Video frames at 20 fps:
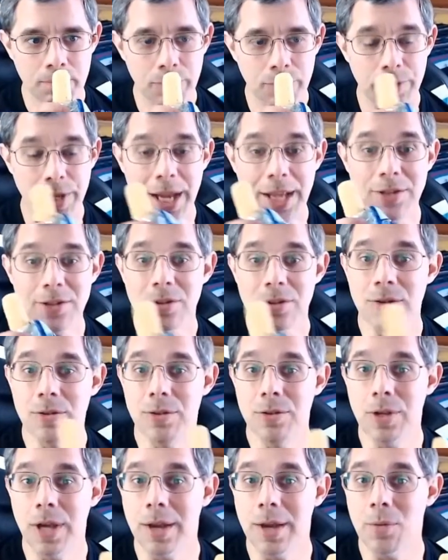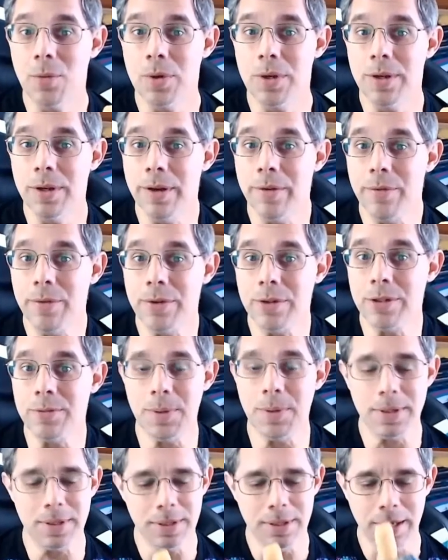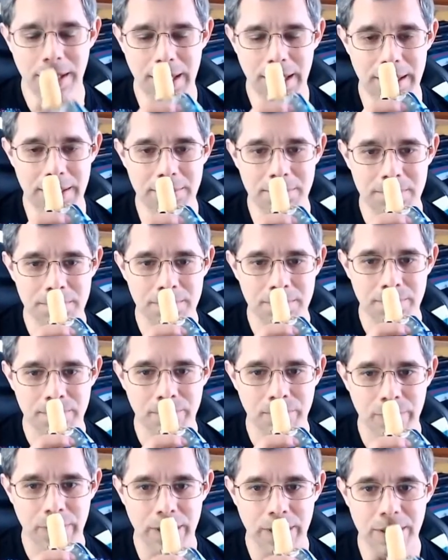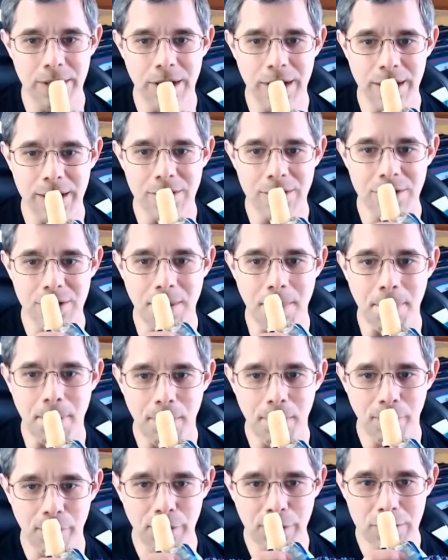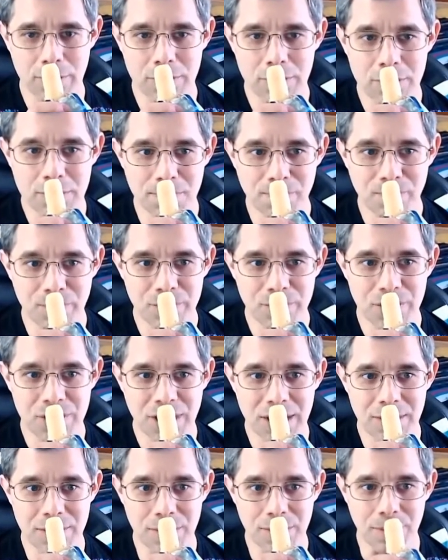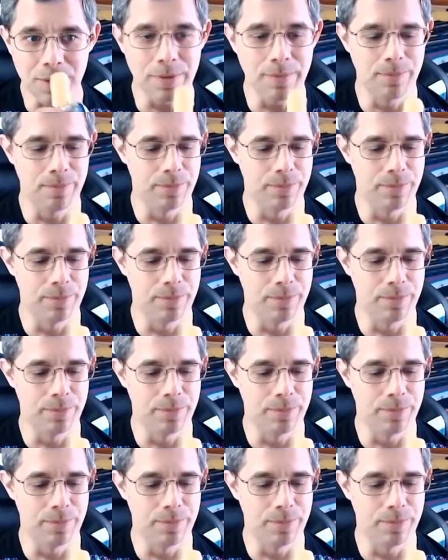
That's new. I would have never expected that. It has the perfect scent to it.